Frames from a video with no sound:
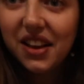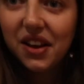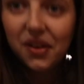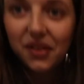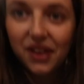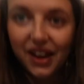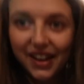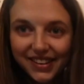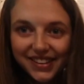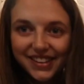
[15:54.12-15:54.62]

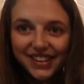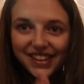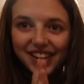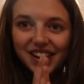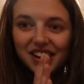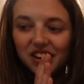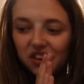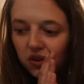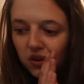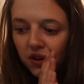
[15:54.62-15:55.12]
Okay, I'm
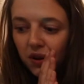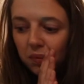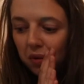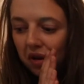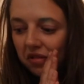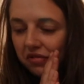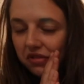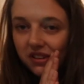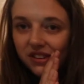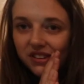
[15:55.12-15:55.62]
gonna go get
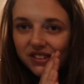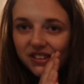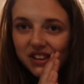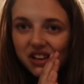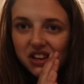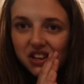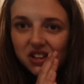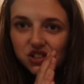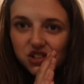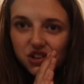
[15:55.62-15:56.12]
Bradford
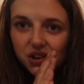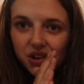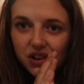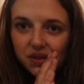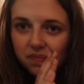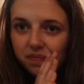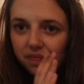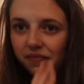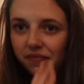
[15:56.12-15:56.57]
and show him.